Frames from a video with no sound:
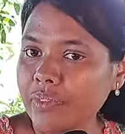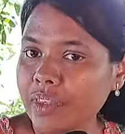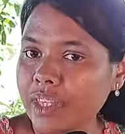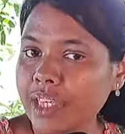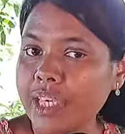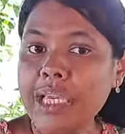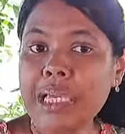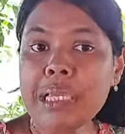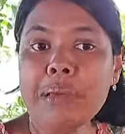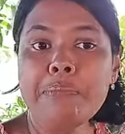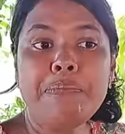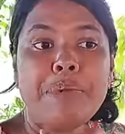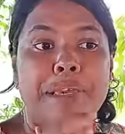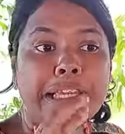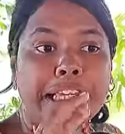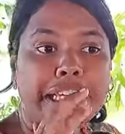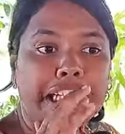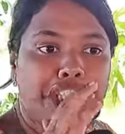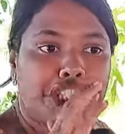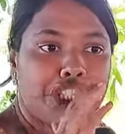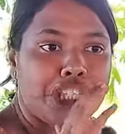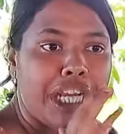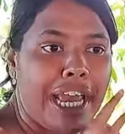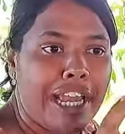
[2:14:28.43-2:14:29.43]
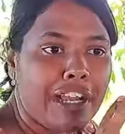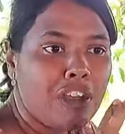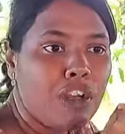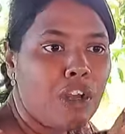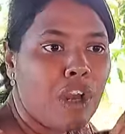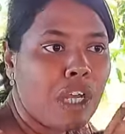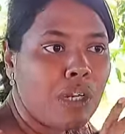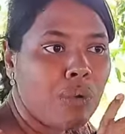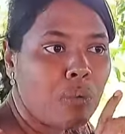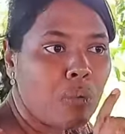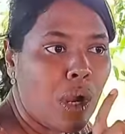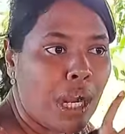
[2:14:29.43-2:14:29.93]
keeping a check
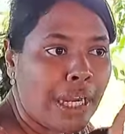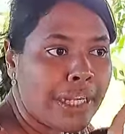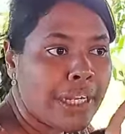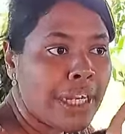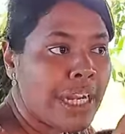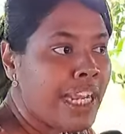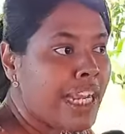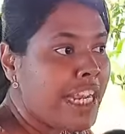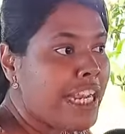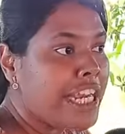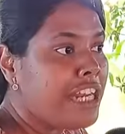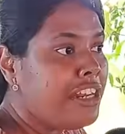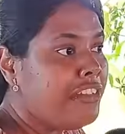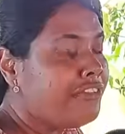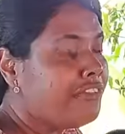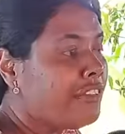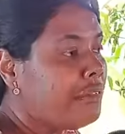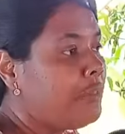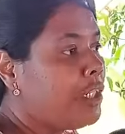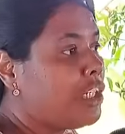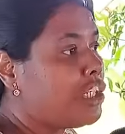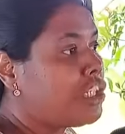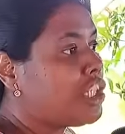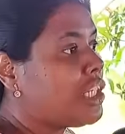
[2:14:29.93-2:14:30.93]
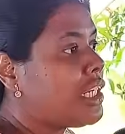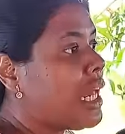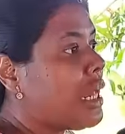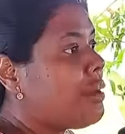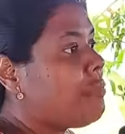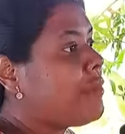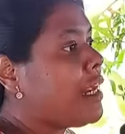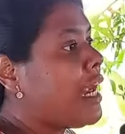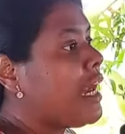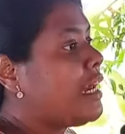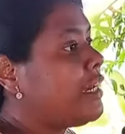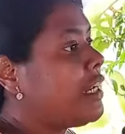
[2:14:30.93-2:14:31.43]
on what information I'm
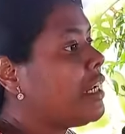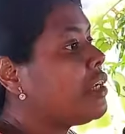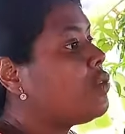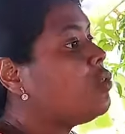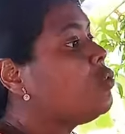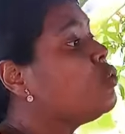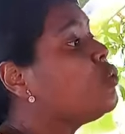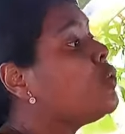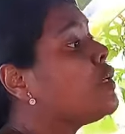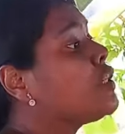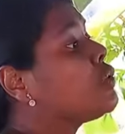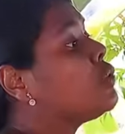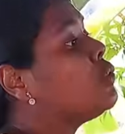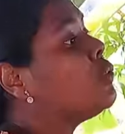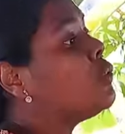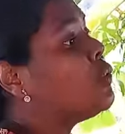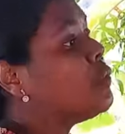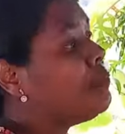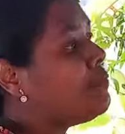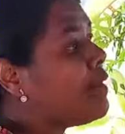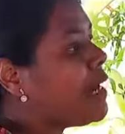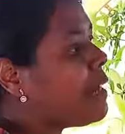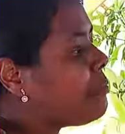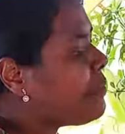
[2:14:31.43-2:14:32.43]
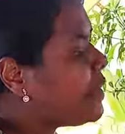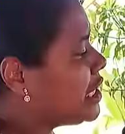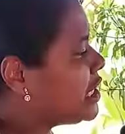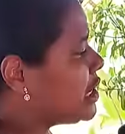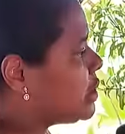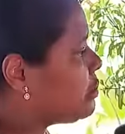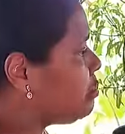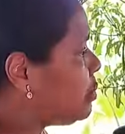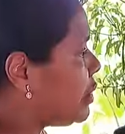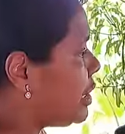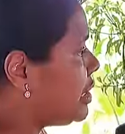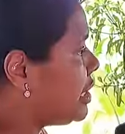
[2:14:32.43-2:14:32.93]
getting, with whom am I
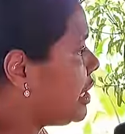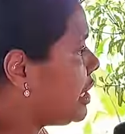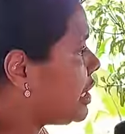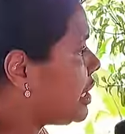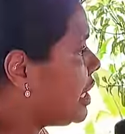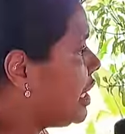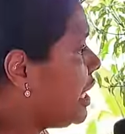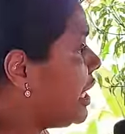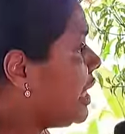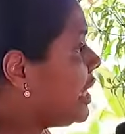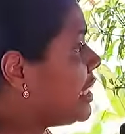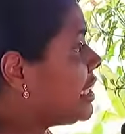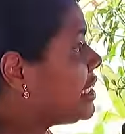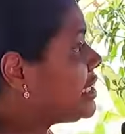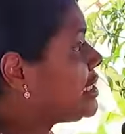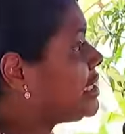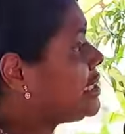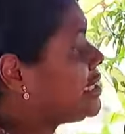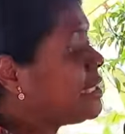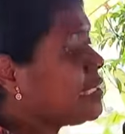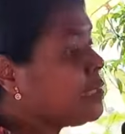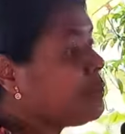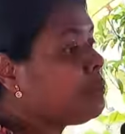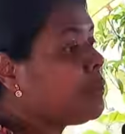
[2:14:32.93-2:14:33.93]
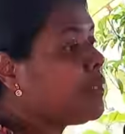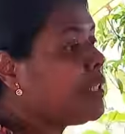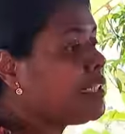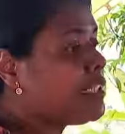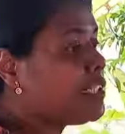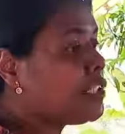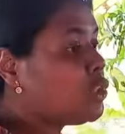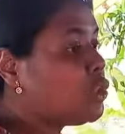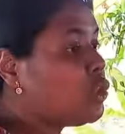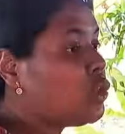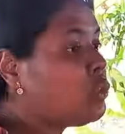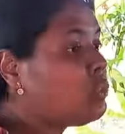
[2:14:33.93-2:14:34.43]
speaking? Is this
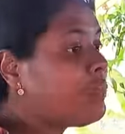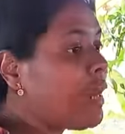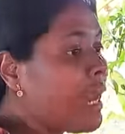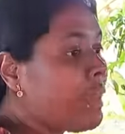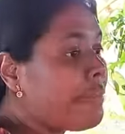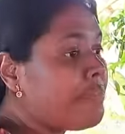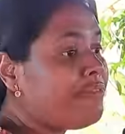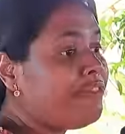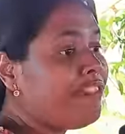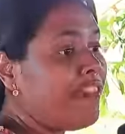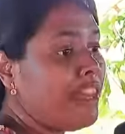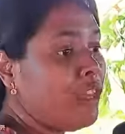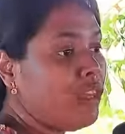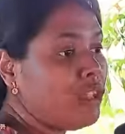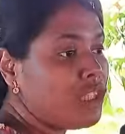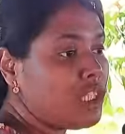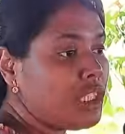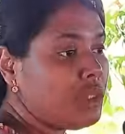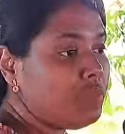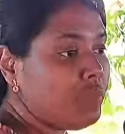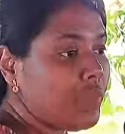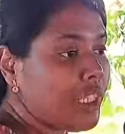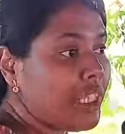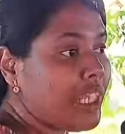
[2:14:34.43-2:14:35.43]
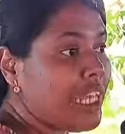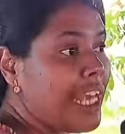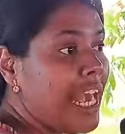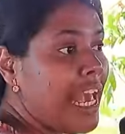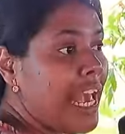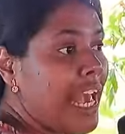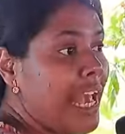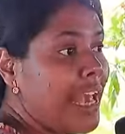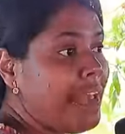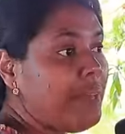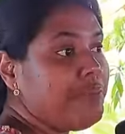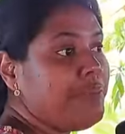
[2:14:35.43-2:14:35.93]
person whom I am fellowshipping
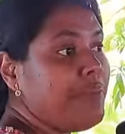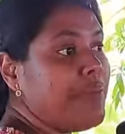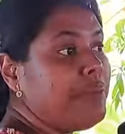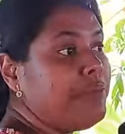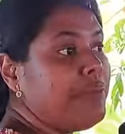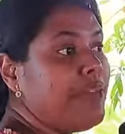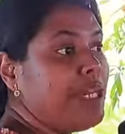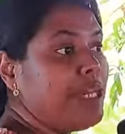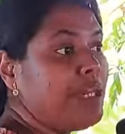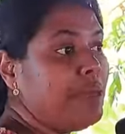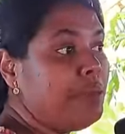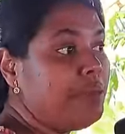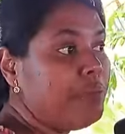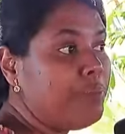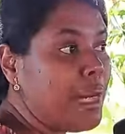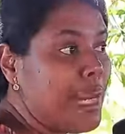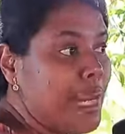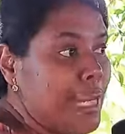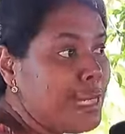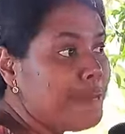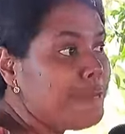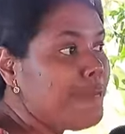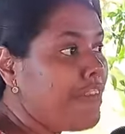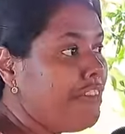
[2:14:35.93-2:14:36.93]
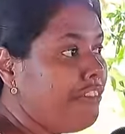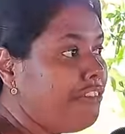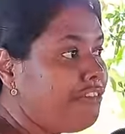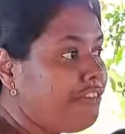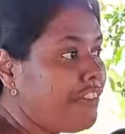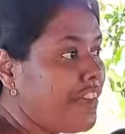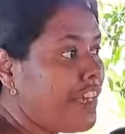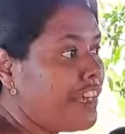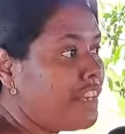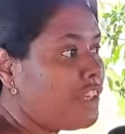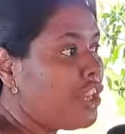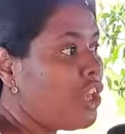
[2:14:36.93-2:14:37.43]
helping me to build my
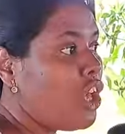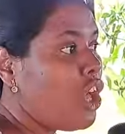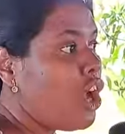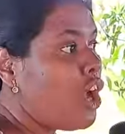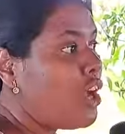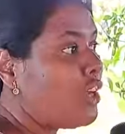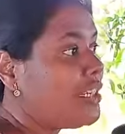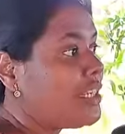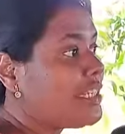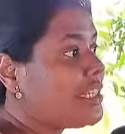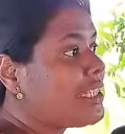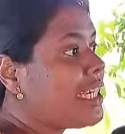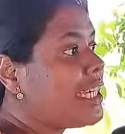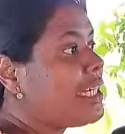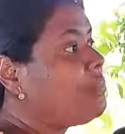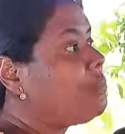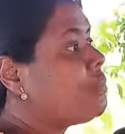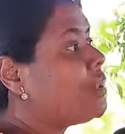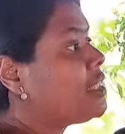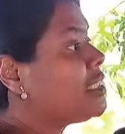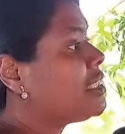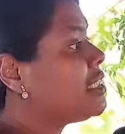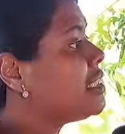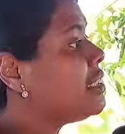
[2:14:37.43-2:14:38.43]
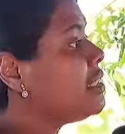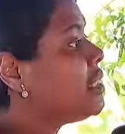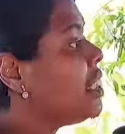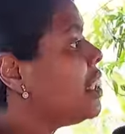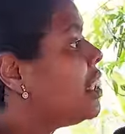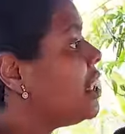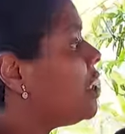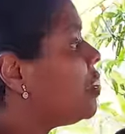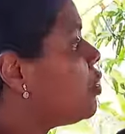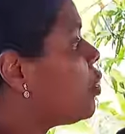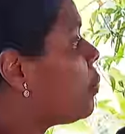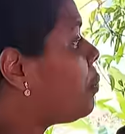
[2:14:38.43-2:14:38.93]
faith? Or is that person
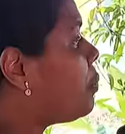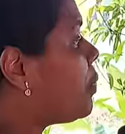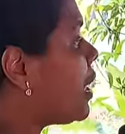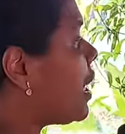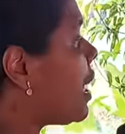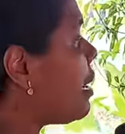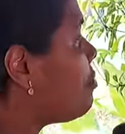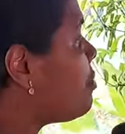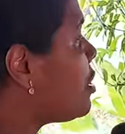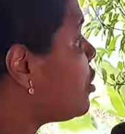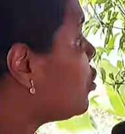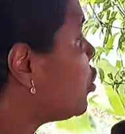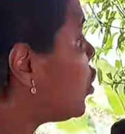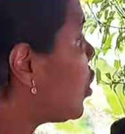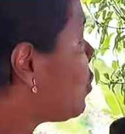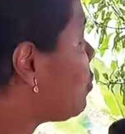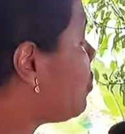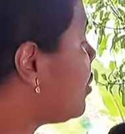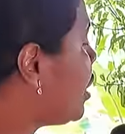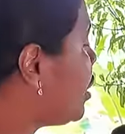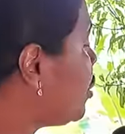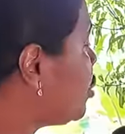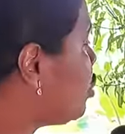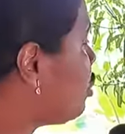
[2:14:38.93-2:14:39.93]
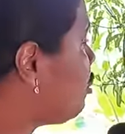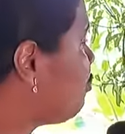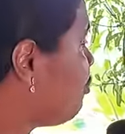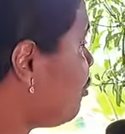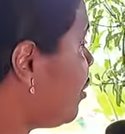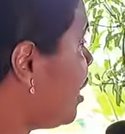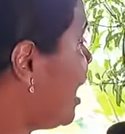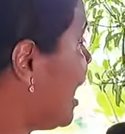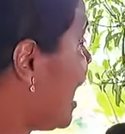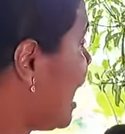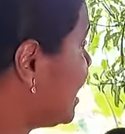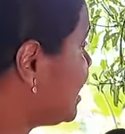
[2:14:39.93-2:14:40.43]
op- I'm opening door for
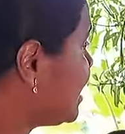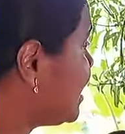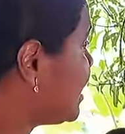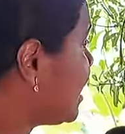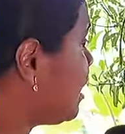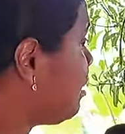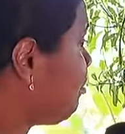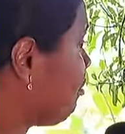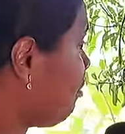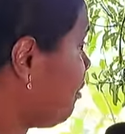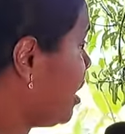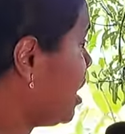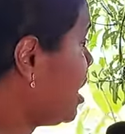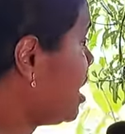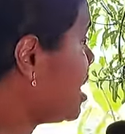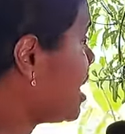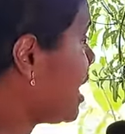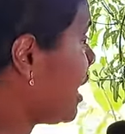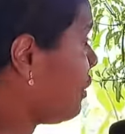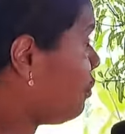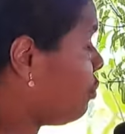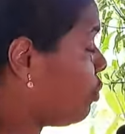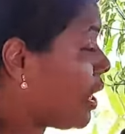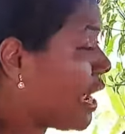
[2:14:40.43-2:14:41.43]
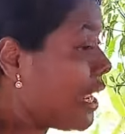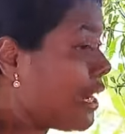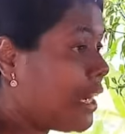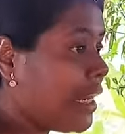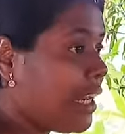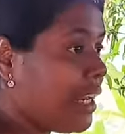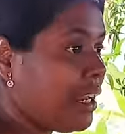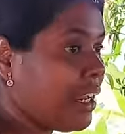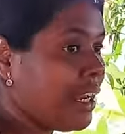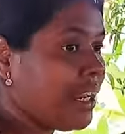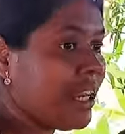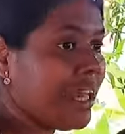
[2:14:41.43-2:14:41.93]
lust and fear and
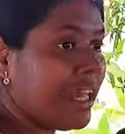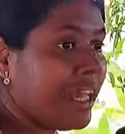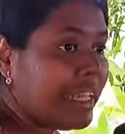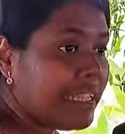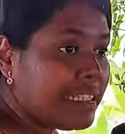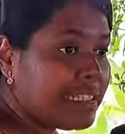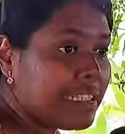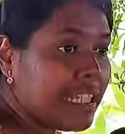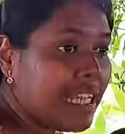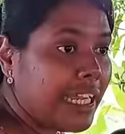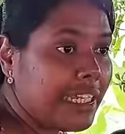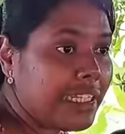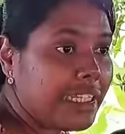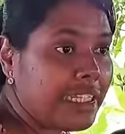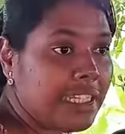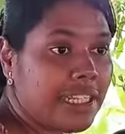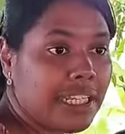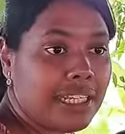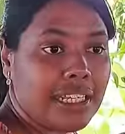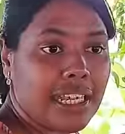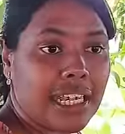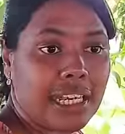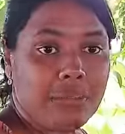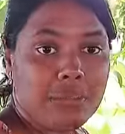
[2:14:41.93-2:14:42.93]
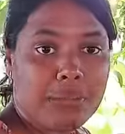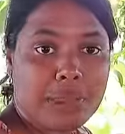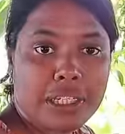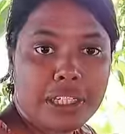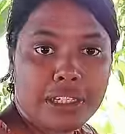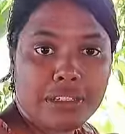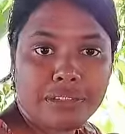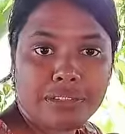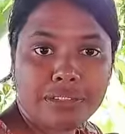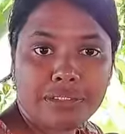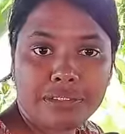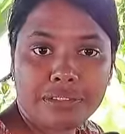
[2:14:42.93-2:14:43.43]
worry and anxiety and
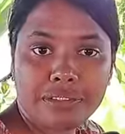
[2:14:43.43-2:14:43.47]
unbelief?